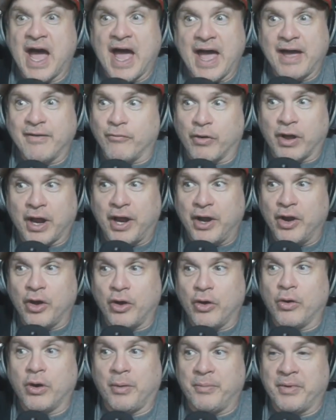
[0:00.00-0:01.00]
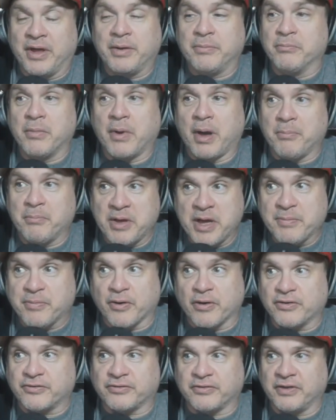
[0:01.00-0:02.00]
Everyone I know, I mean, me
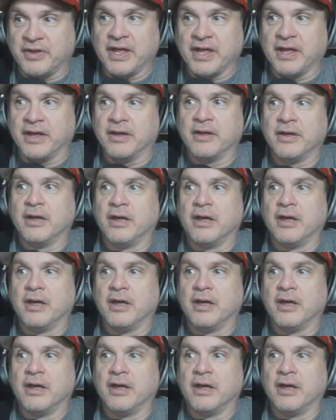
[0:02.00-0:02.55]
personally,